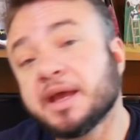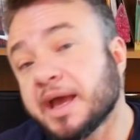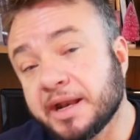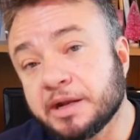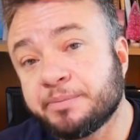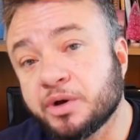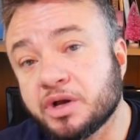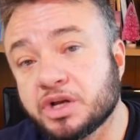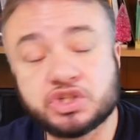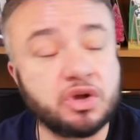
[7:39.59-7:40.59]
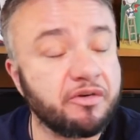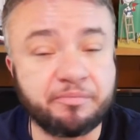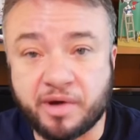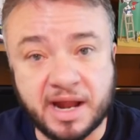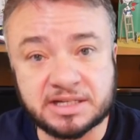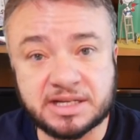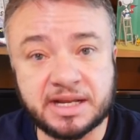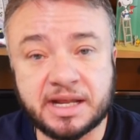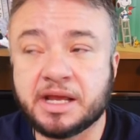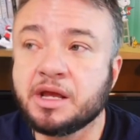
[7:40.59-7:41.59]
And he'd put a shot of brandy
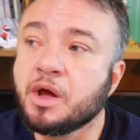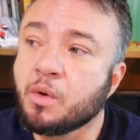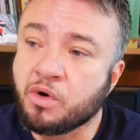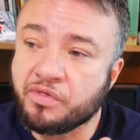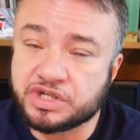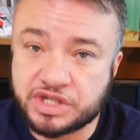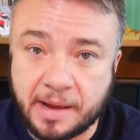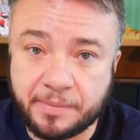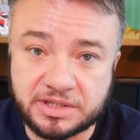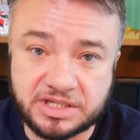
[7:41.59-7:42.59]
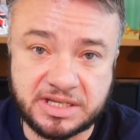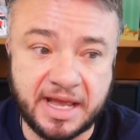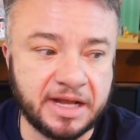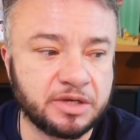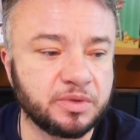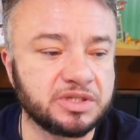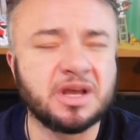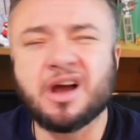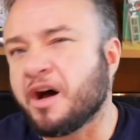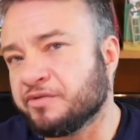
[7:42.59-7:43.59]
in it. What the chap had said was,
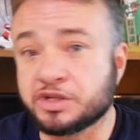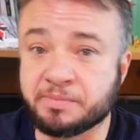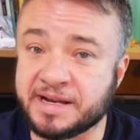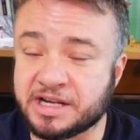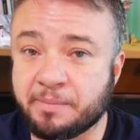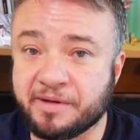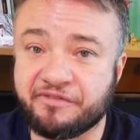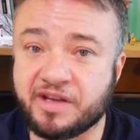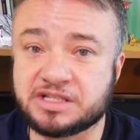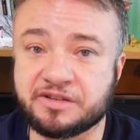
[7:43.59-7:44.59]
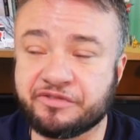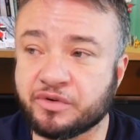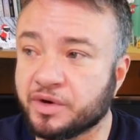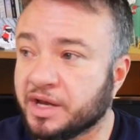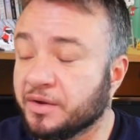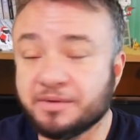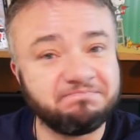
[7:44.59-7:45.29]
"I've just made it a bit festive for you."